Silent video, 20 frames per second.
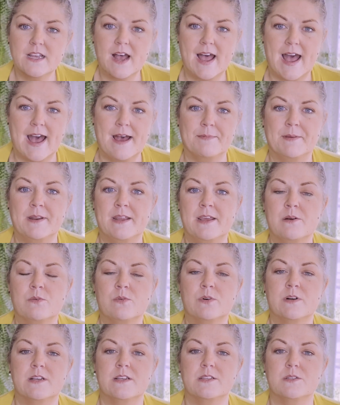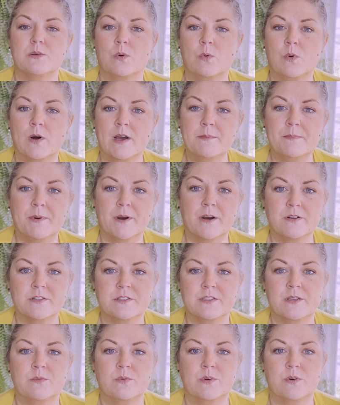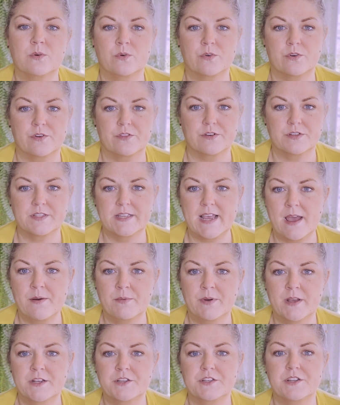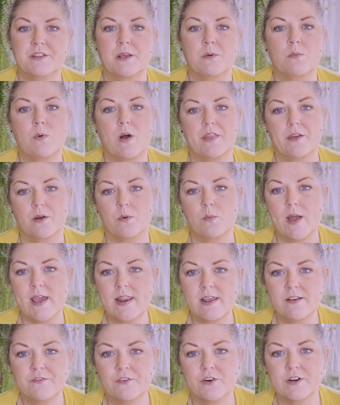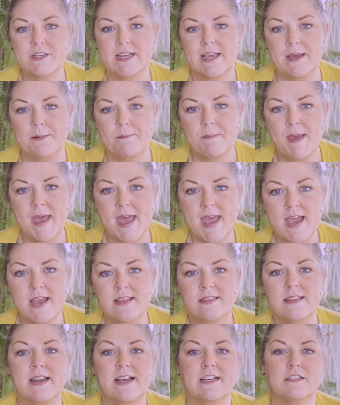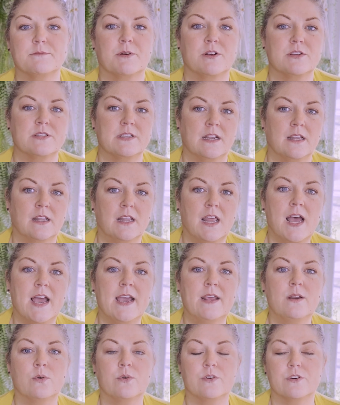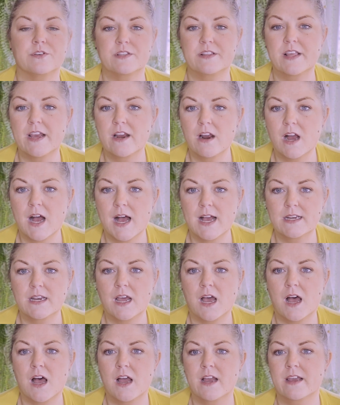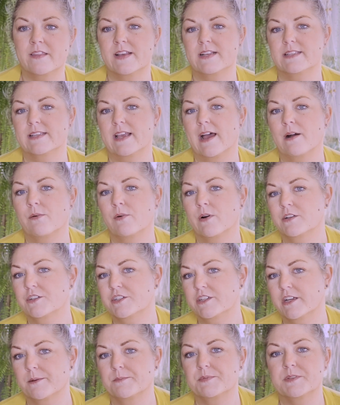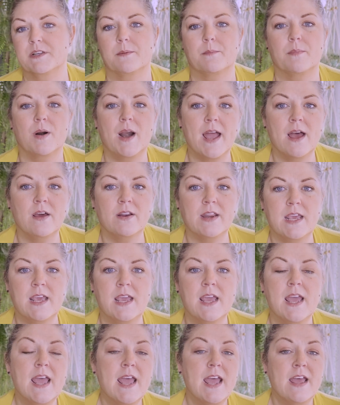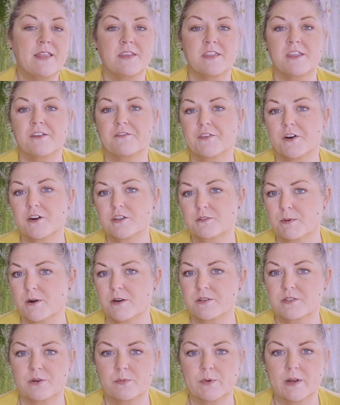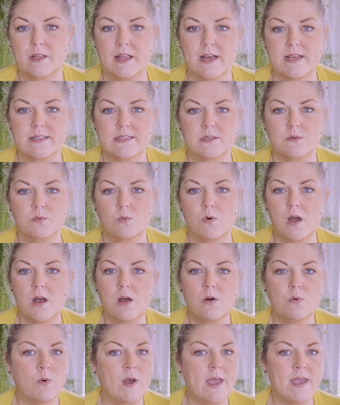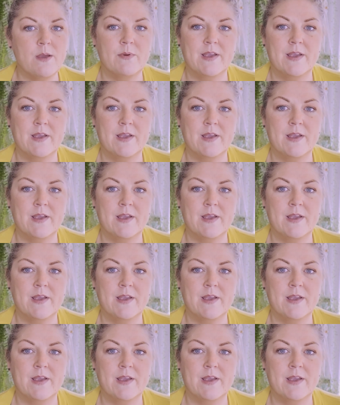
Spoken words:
happening was one person would order their sandwich, then while they're waiting for it to get made, the next person in line orders their hot dog and they say, I want chips and a brownie. Then the first person realizes, whoa, wait, we